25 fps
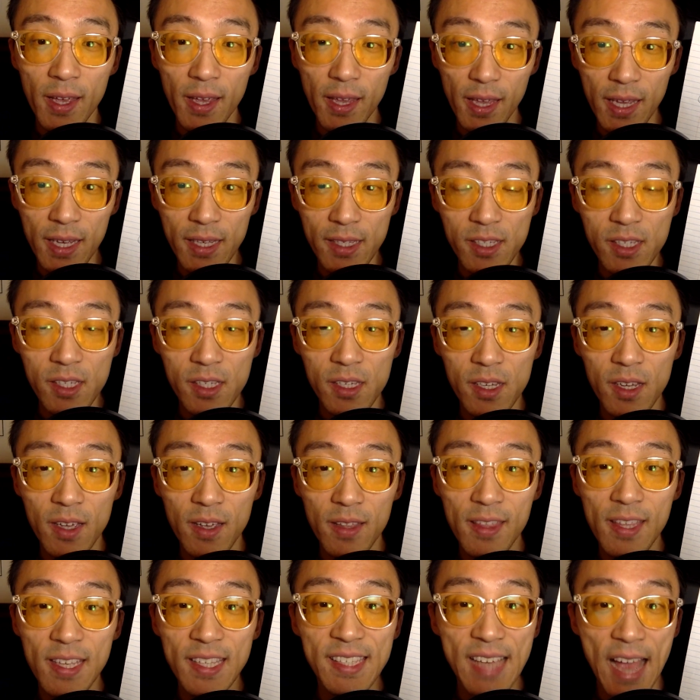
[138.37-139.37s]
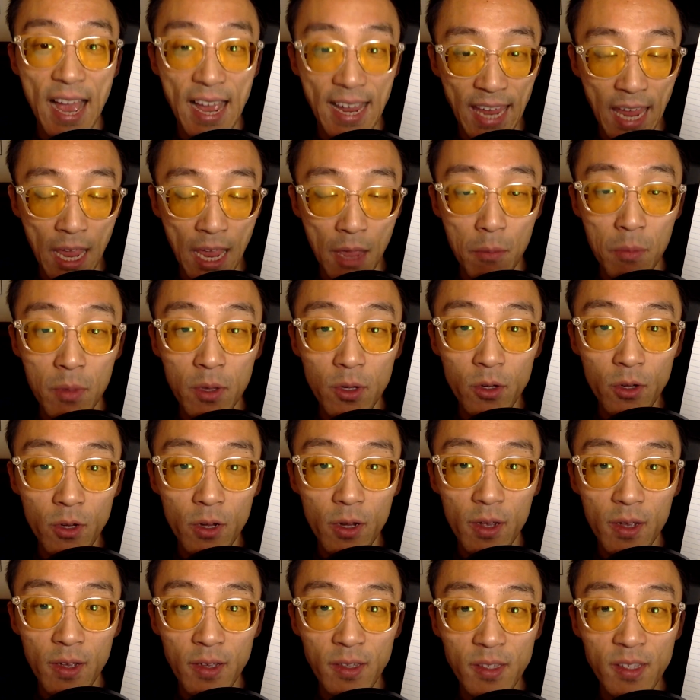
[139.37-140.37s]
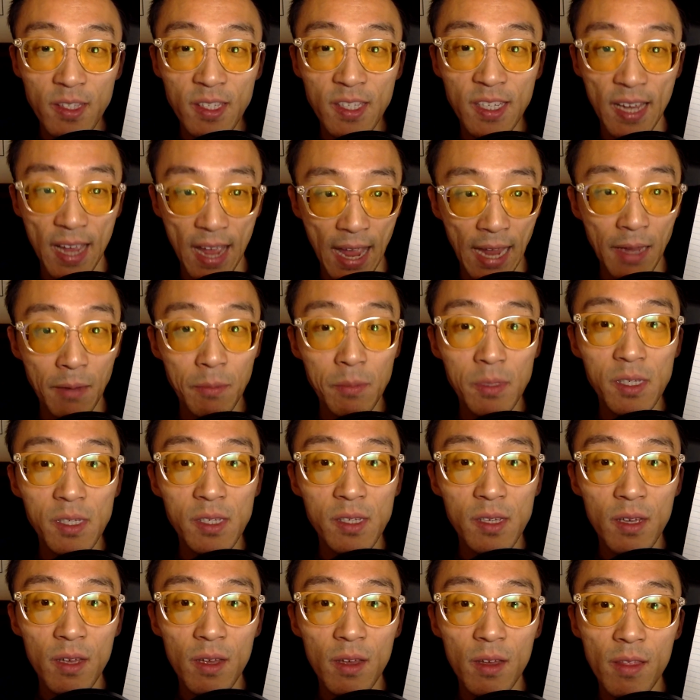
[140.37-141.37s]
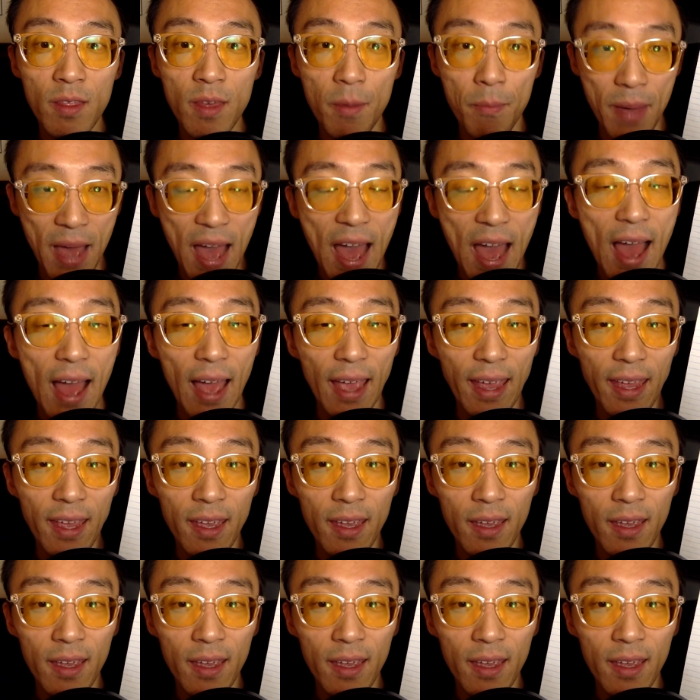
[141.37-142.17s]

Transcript: it's the diameter times the pi.